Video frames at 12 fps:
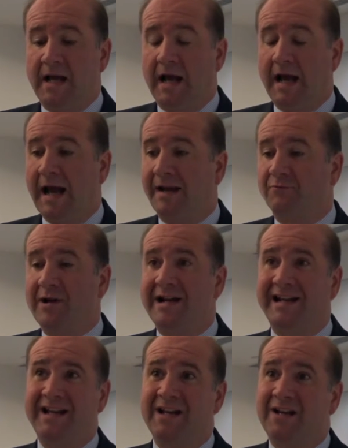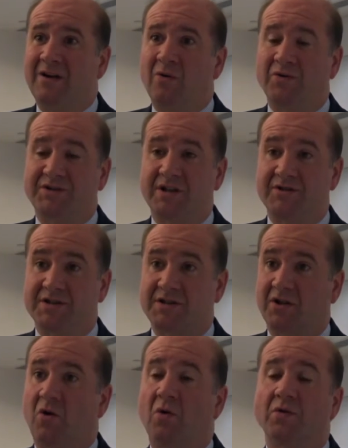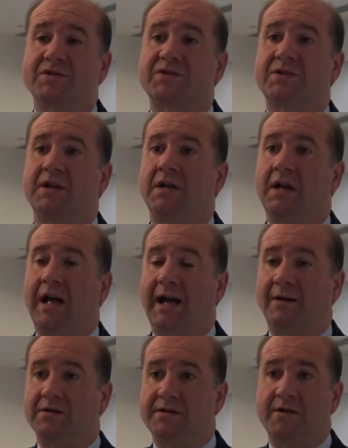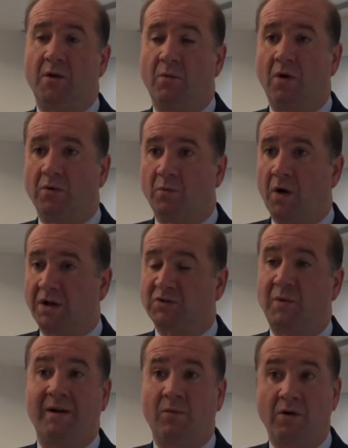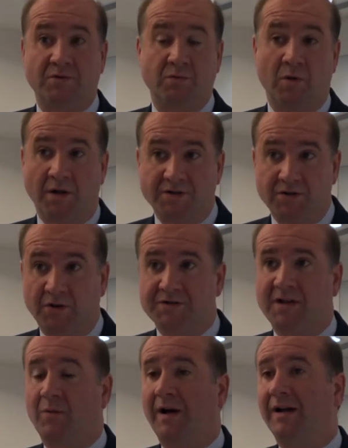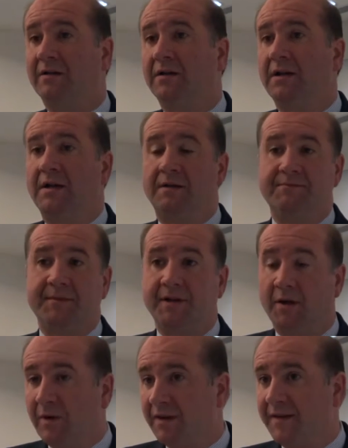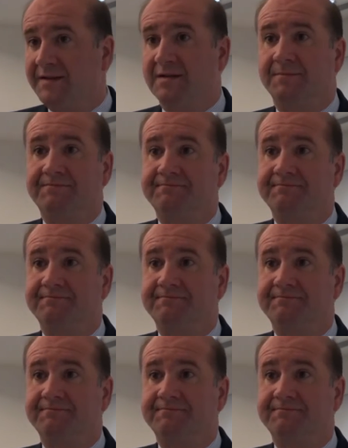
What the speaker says: And really also just the courts and what works well and what works not so well, whether there's